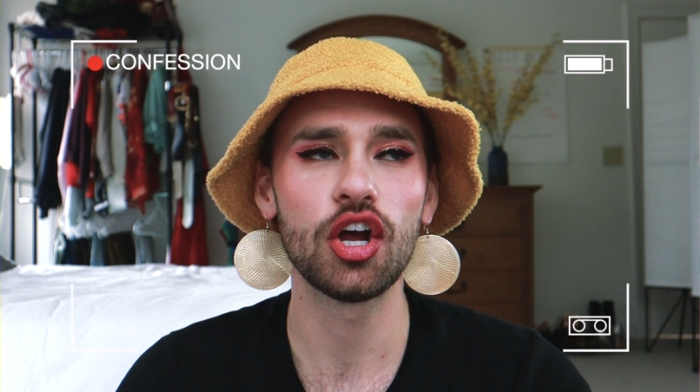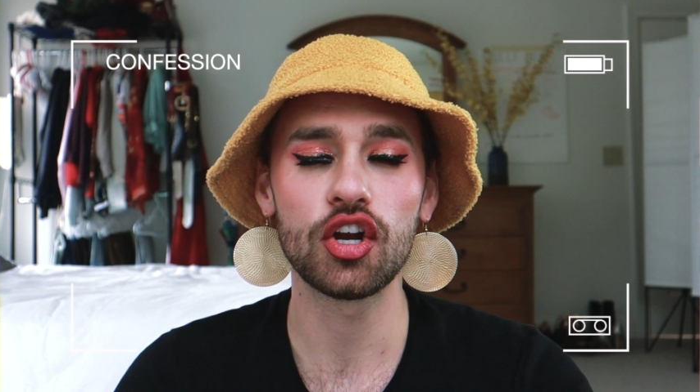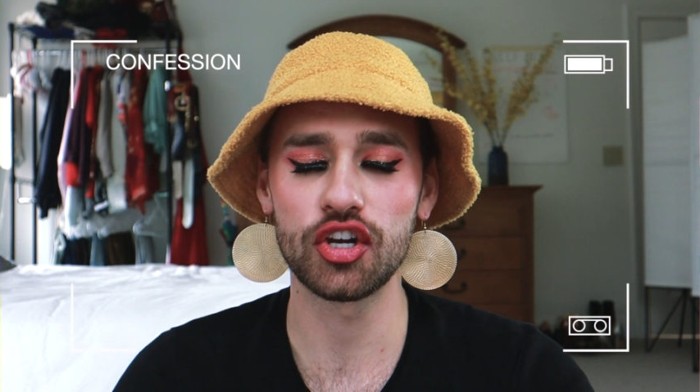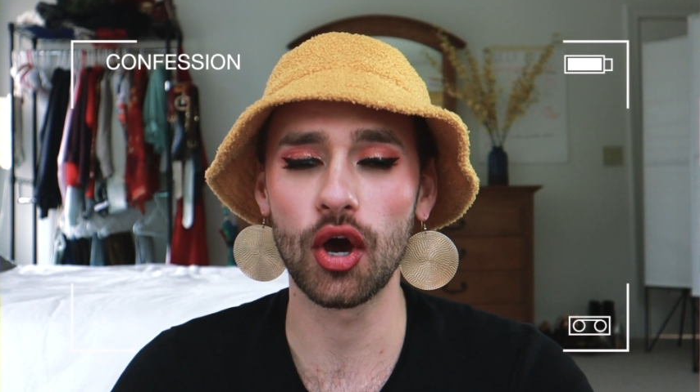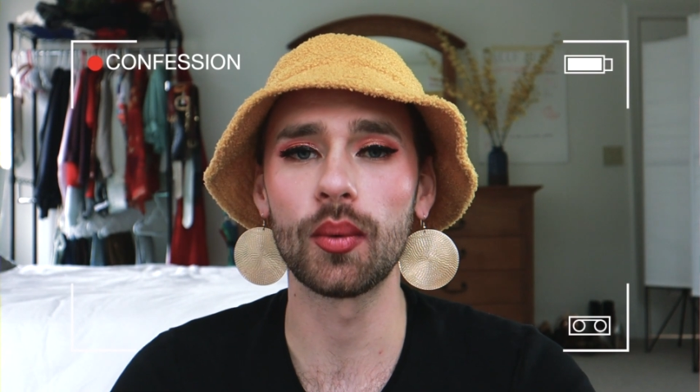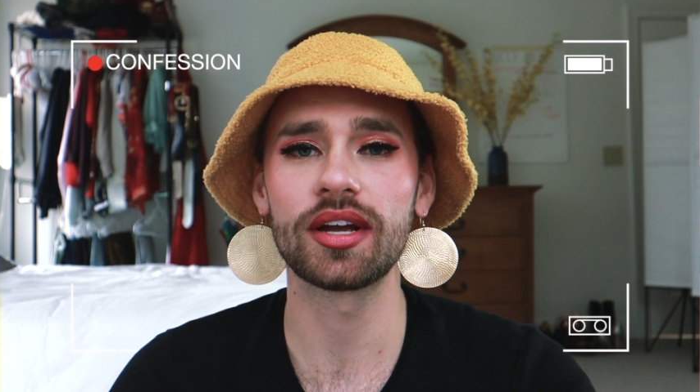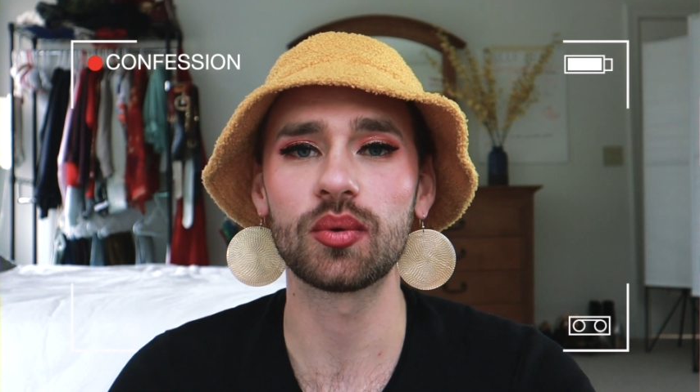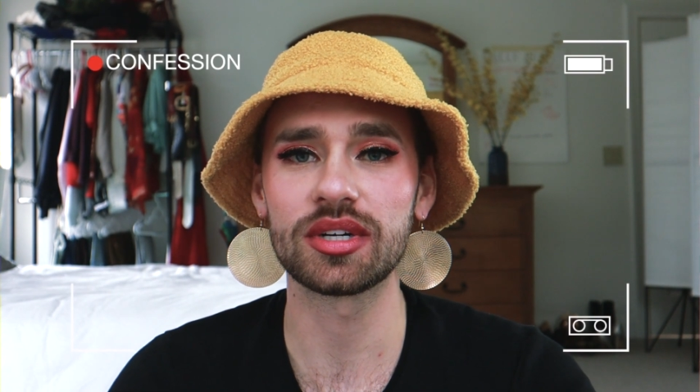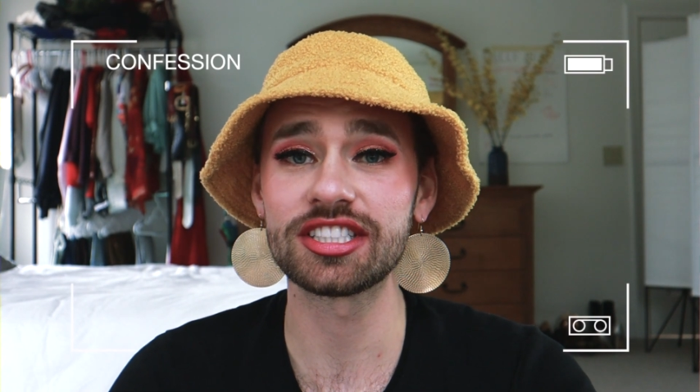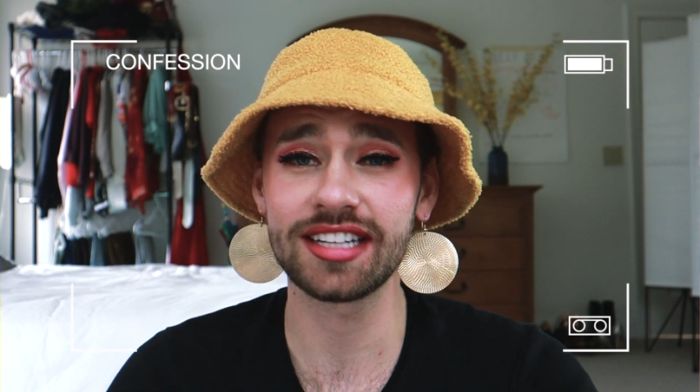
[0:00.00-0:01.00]
knowing
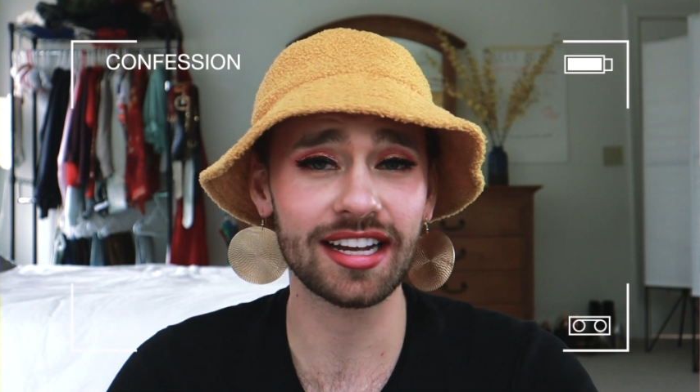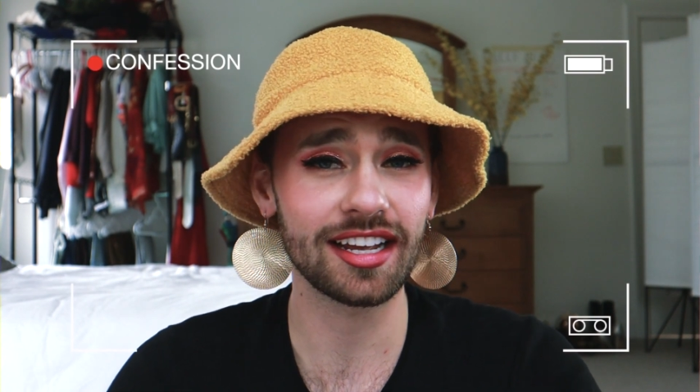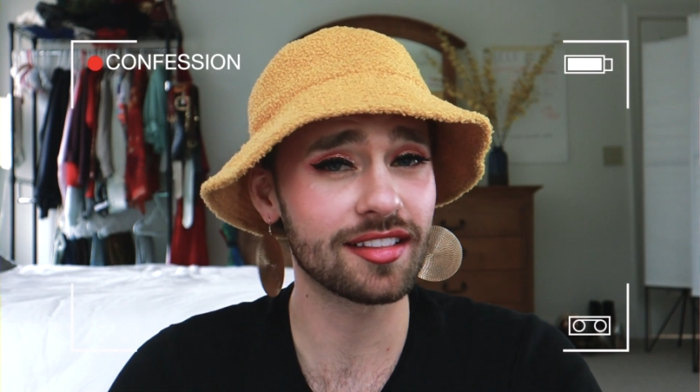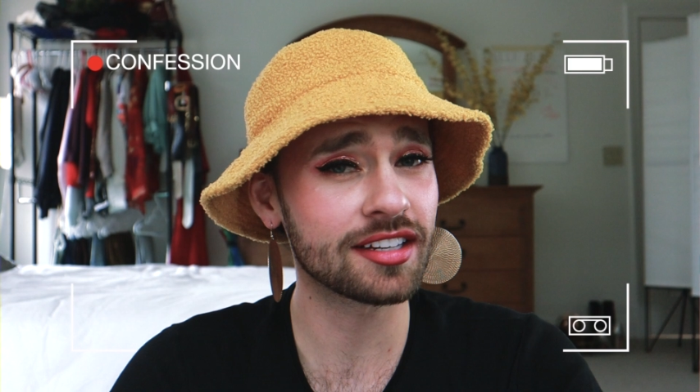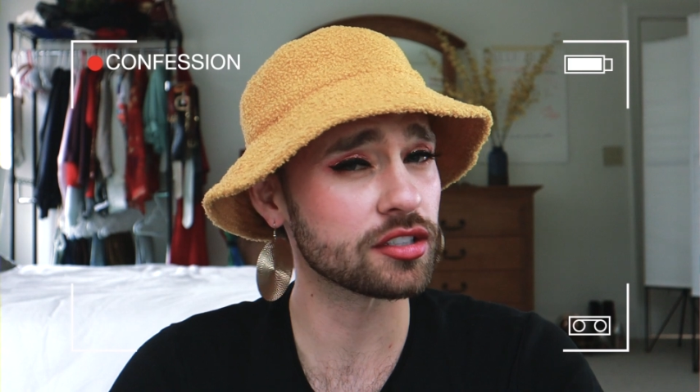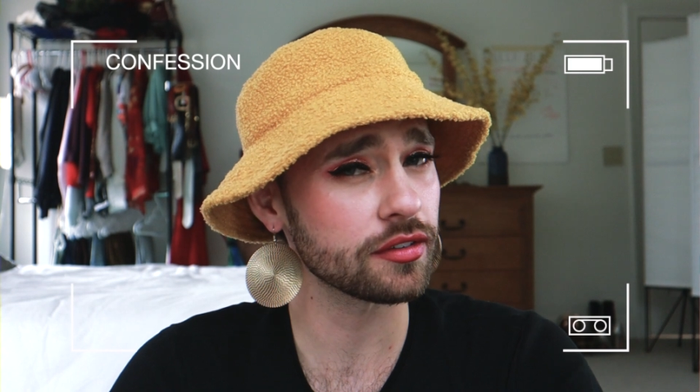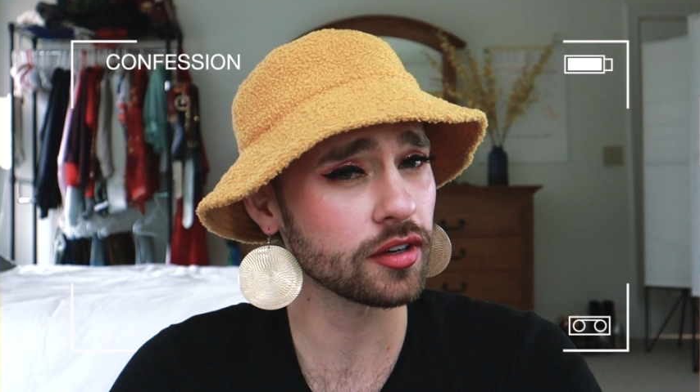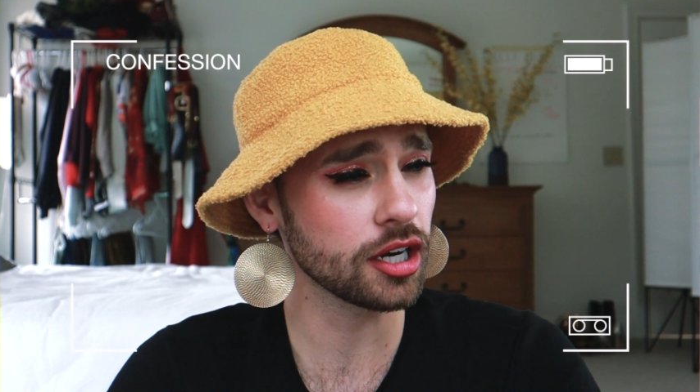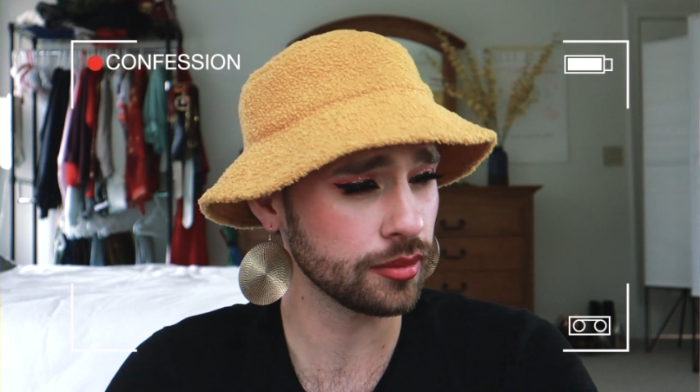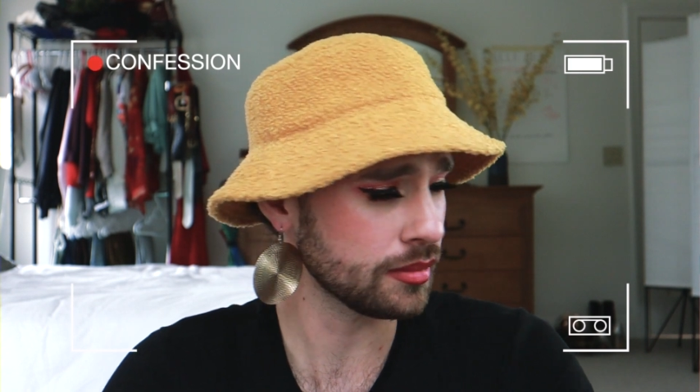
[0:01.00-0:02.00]
which decade things are
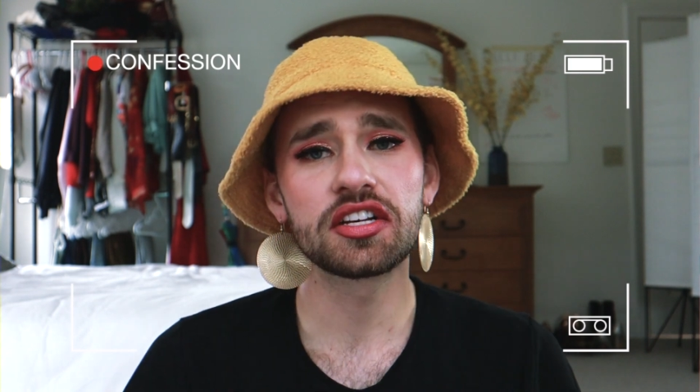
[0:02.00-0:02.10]
from.